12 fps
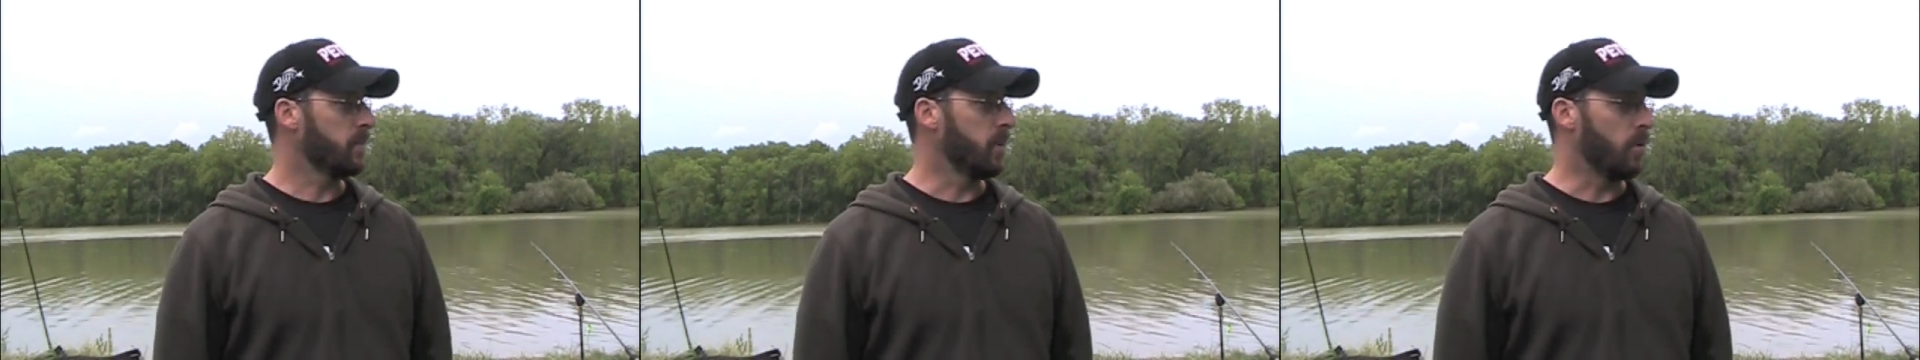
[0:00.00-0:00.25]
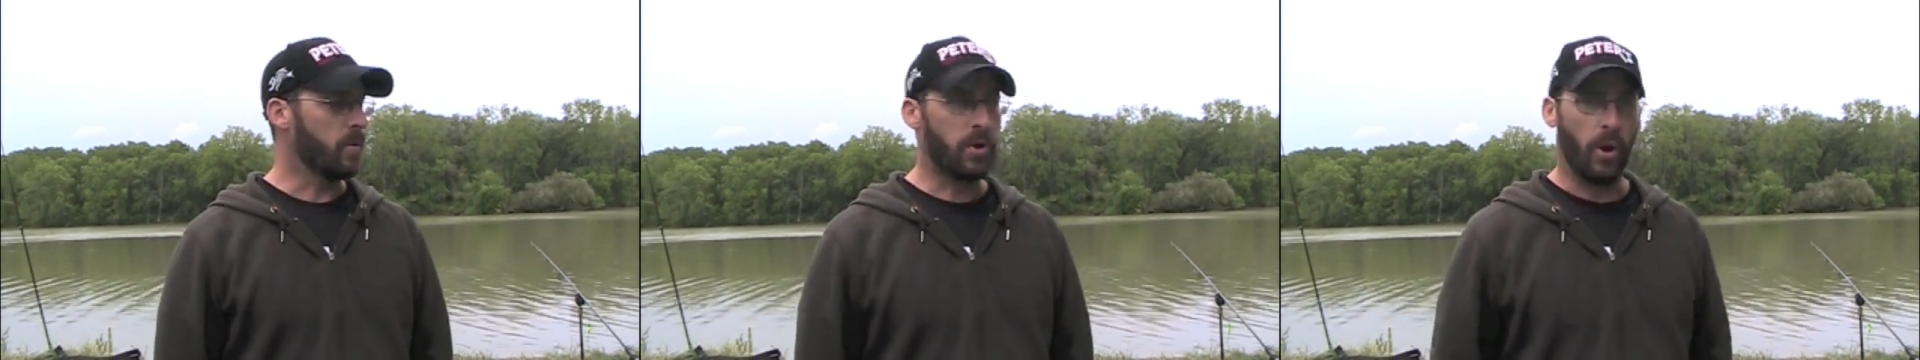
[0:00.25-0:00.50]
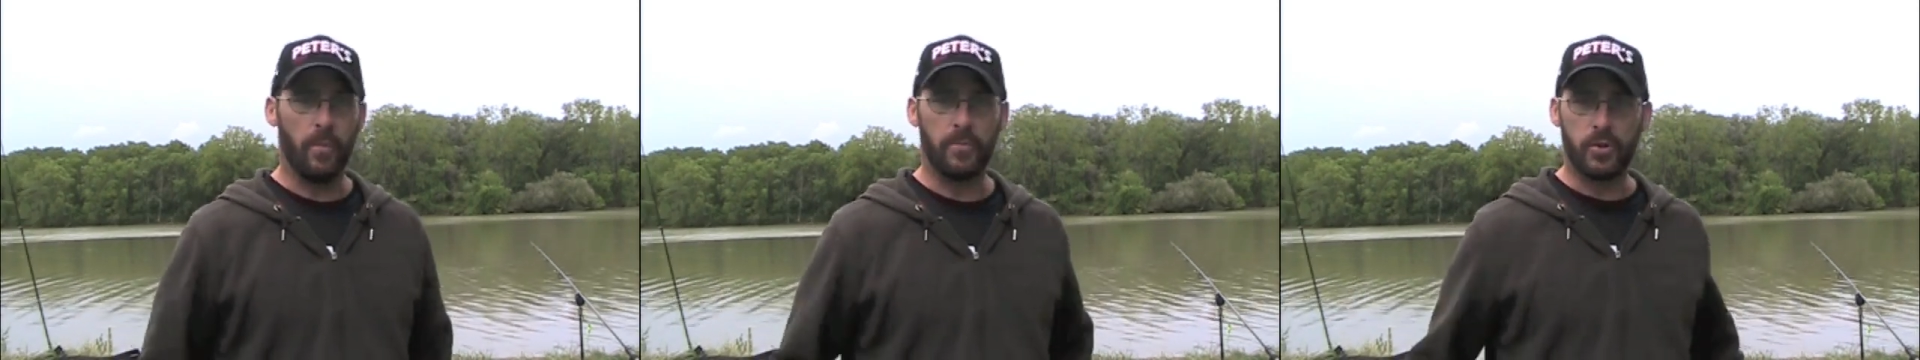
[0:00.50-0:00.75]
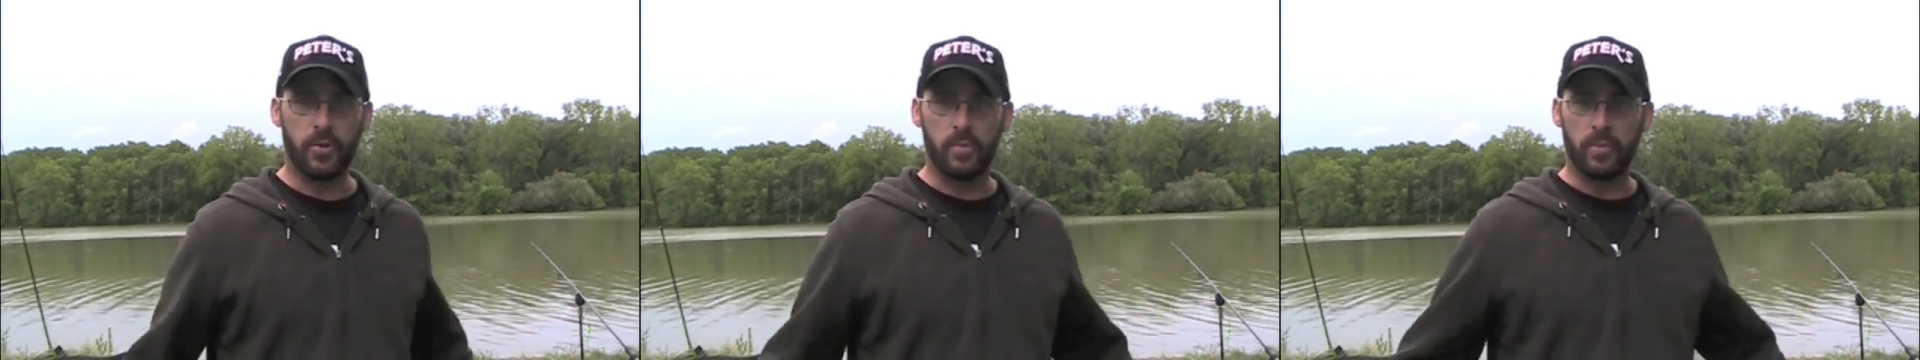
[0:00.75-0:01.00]
You know, Carp
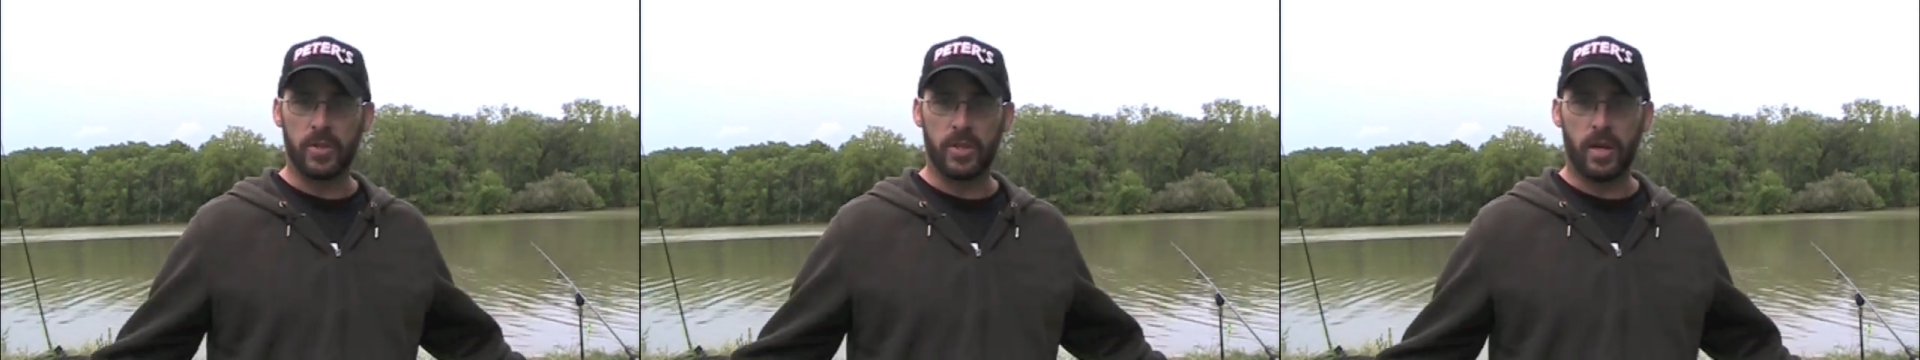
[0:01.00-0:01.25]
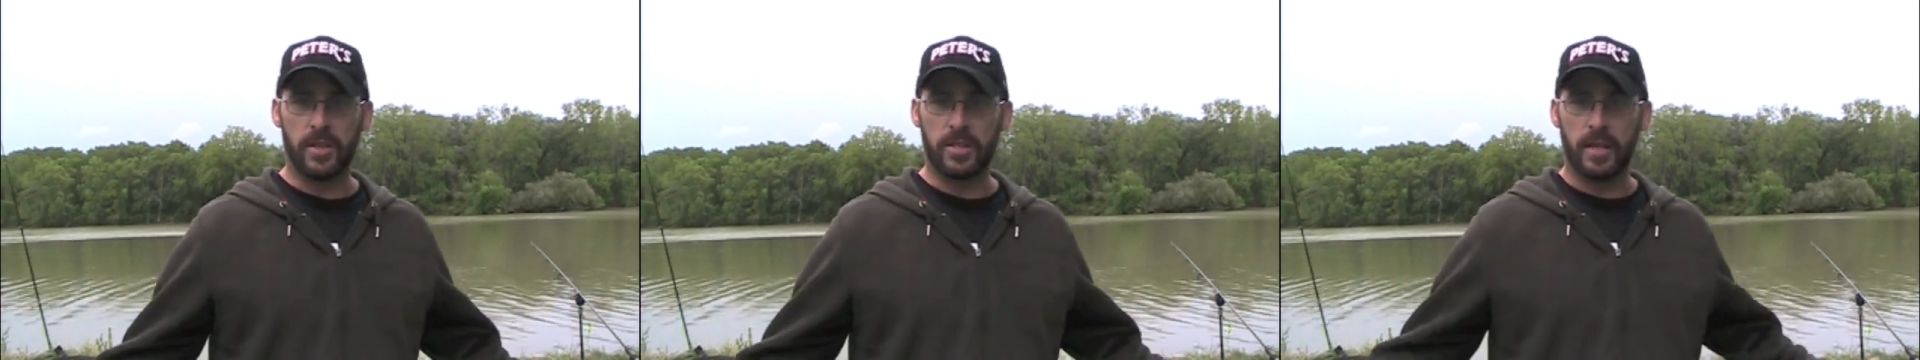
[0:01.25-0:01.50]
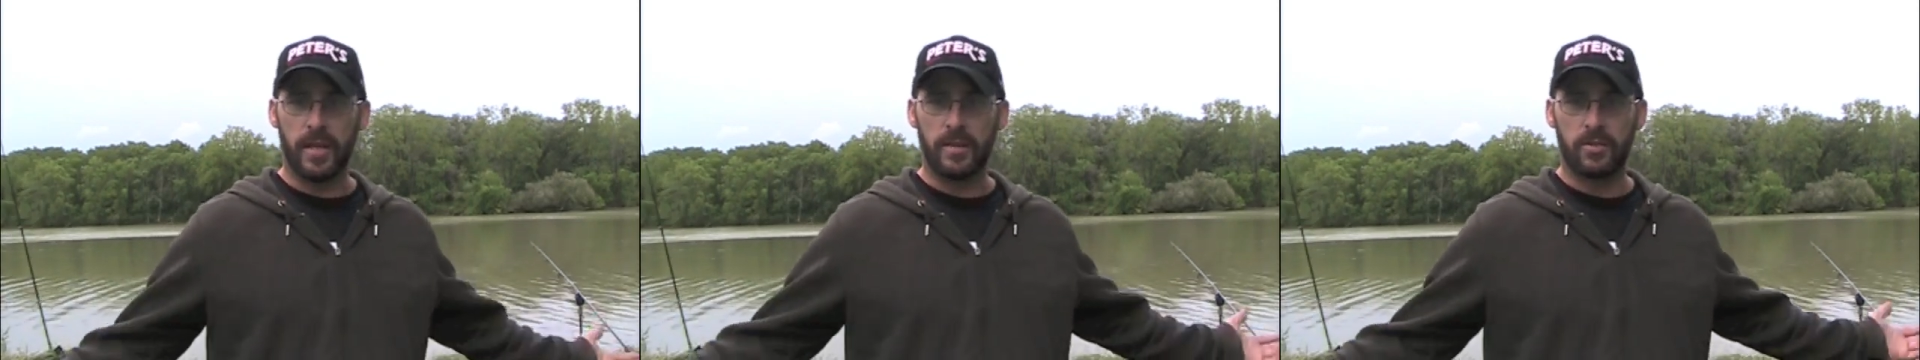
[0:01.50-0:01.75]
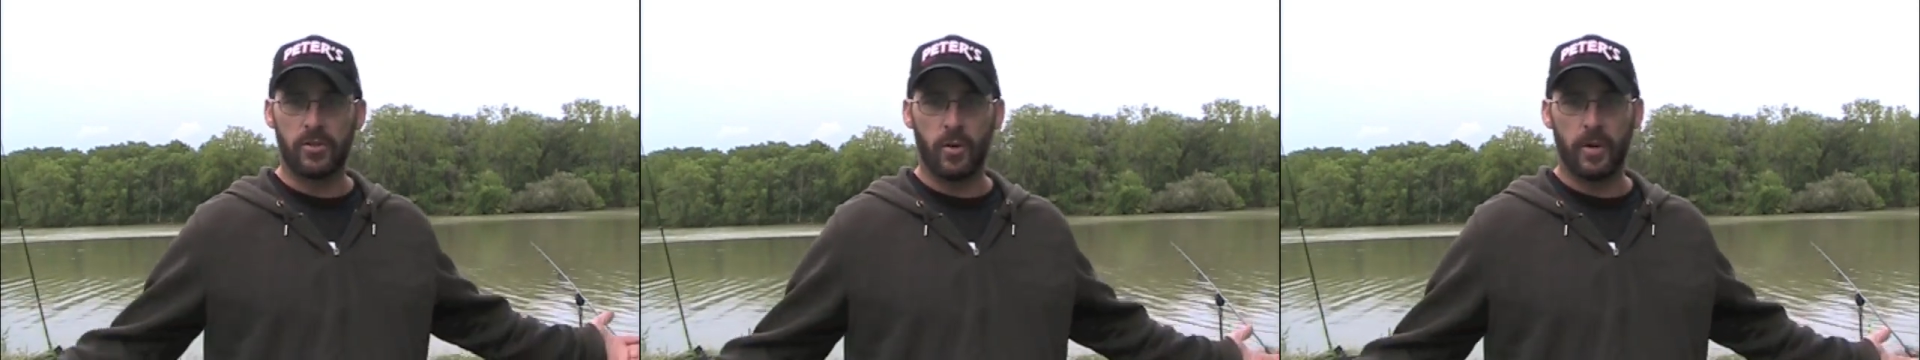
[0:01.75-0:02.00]
Zoom was on site
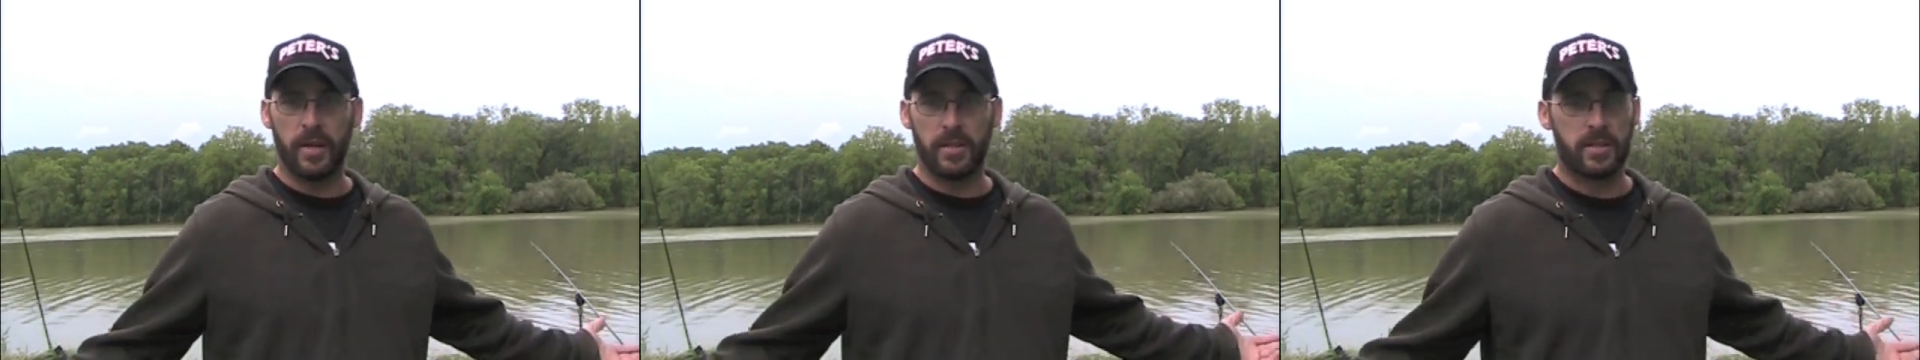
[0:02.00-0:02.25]
showing